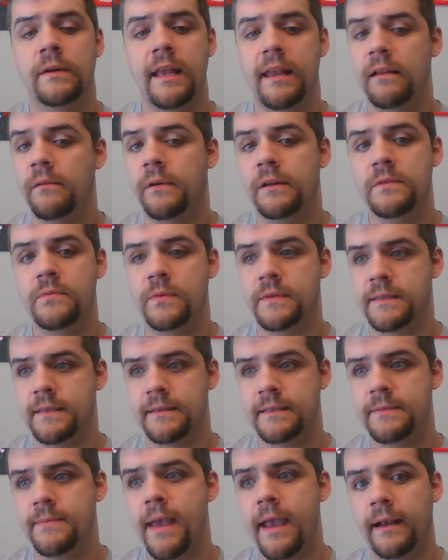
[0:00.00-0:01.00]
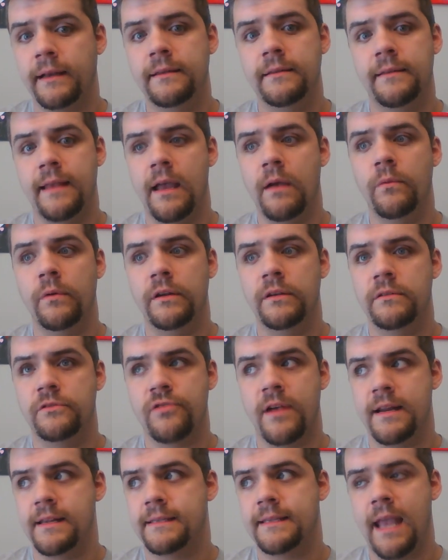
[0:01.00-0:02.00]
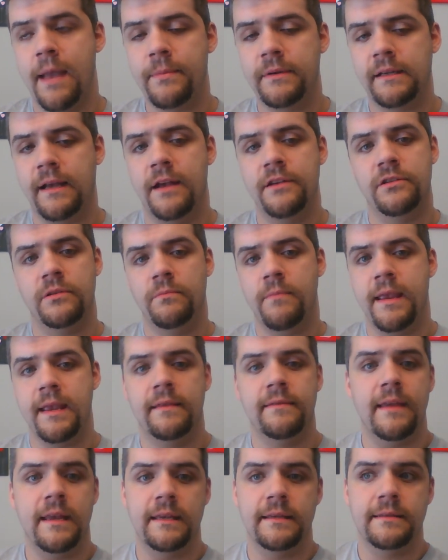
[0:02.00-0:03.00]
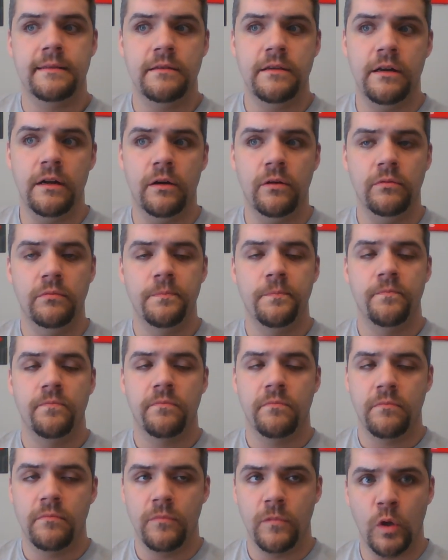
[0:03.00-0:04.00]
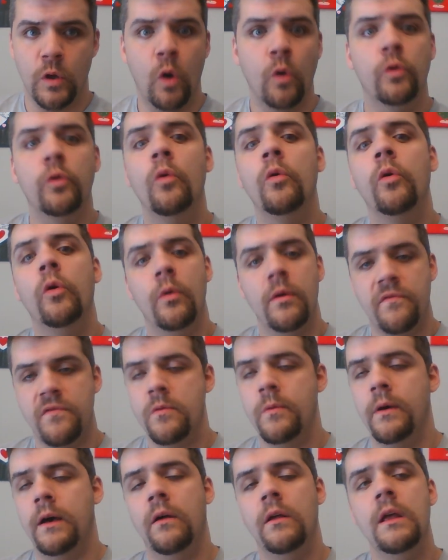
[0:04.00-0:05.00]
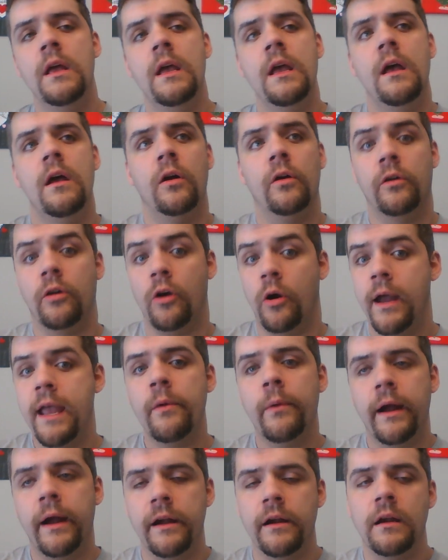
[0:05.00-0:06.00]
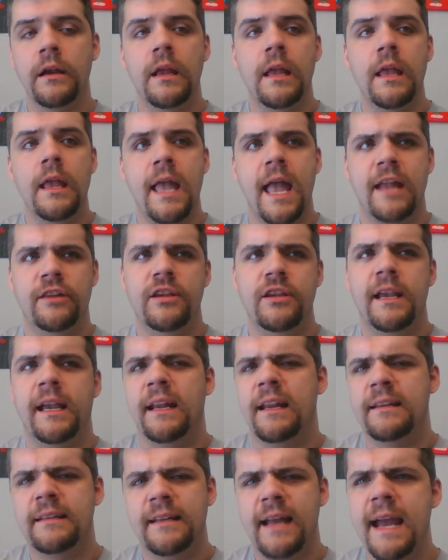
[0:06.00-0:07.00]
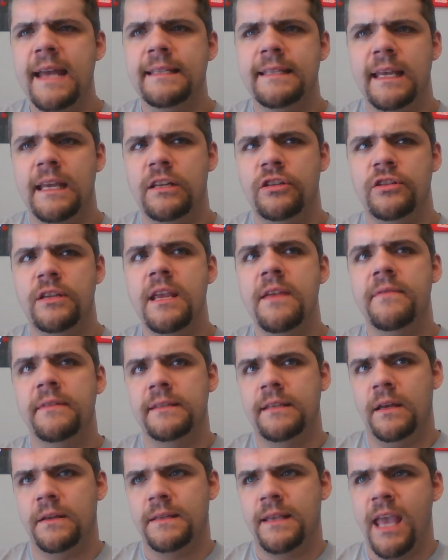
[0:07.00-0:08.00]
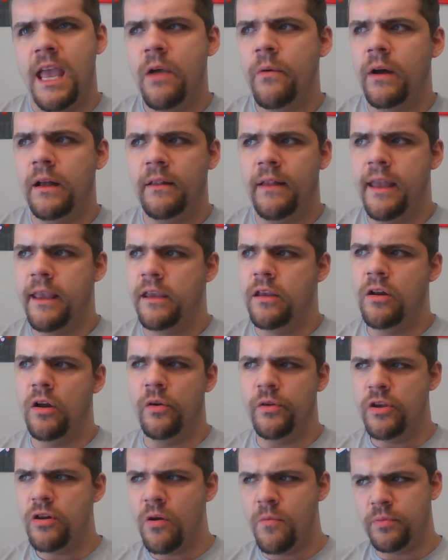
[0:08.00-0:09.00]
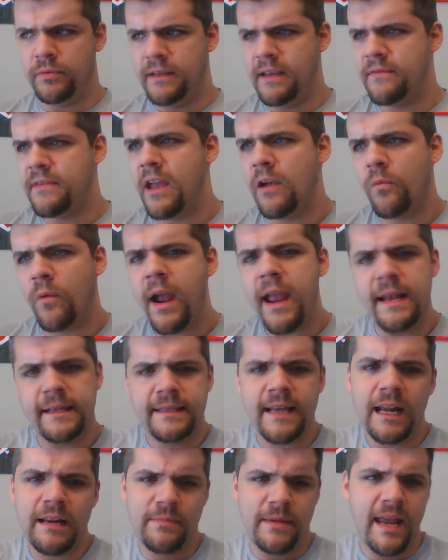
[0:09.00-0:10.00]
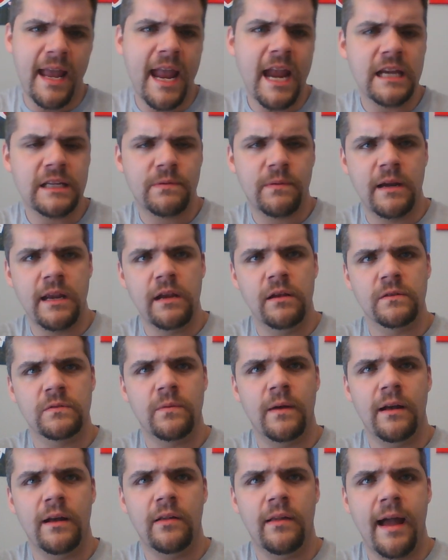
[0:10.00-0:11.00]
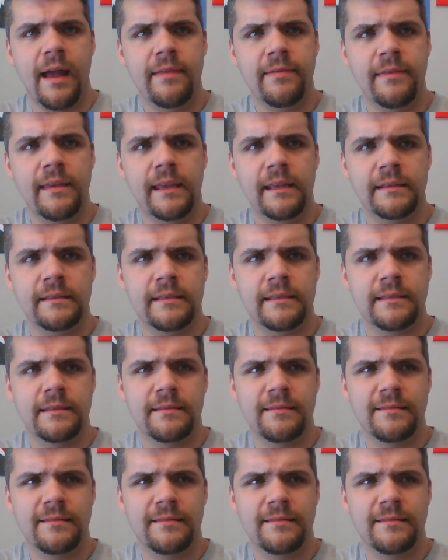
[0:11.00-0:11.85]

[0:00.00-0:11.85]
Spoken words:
anyone would suspect that would try to sabotage and make things, you know, go cuckoo, if you will, or go haywire. And she kind of denies it, and she even tells Kewa, like, you know, you don't believe that, right? It's got to be Ace, right? And he goes, well, I think it's